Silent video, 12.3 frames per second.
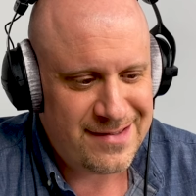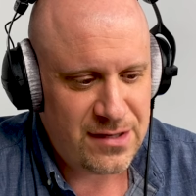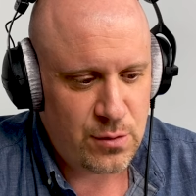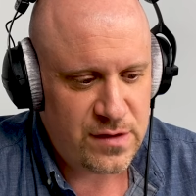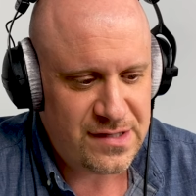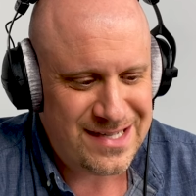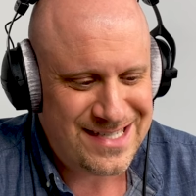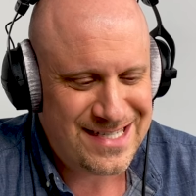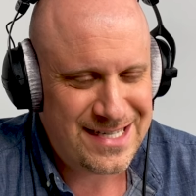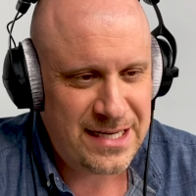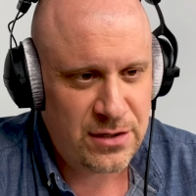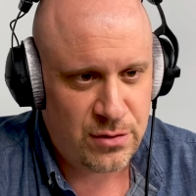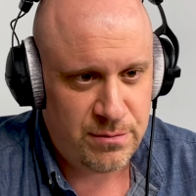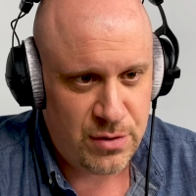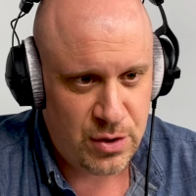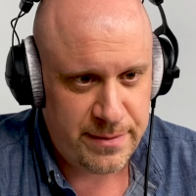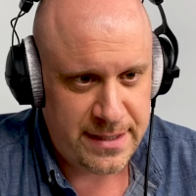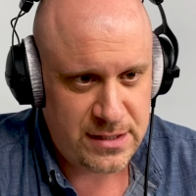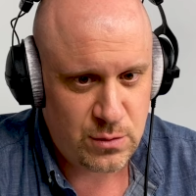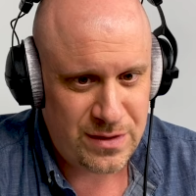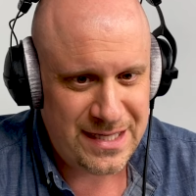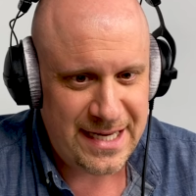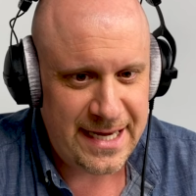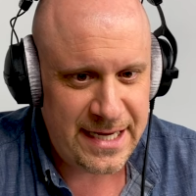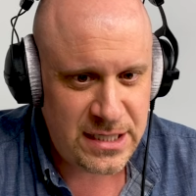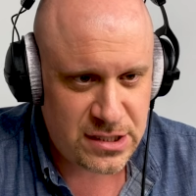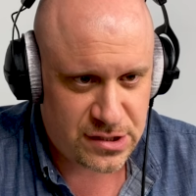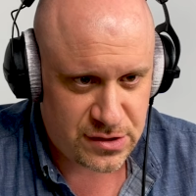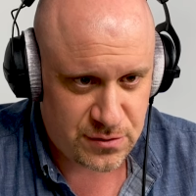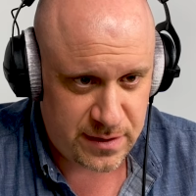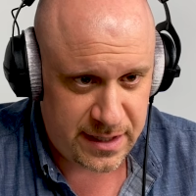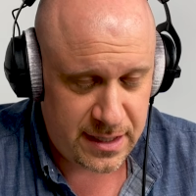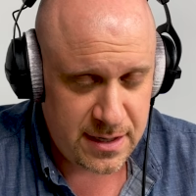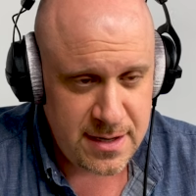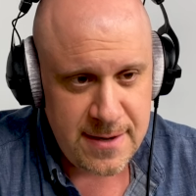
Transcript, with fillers: There wasn't a single moment when the industry,